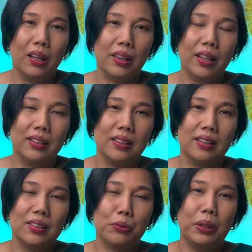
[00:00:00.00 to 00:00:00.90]

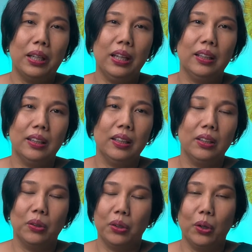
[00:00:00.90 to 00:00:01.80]
that's related
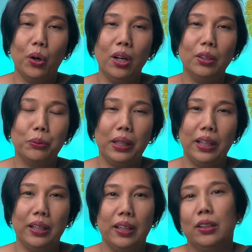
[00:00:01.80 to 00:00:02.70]
or all
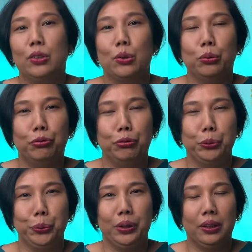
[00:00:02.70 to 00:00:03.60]
related to
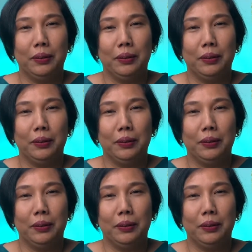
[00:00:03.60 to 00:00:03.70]
food.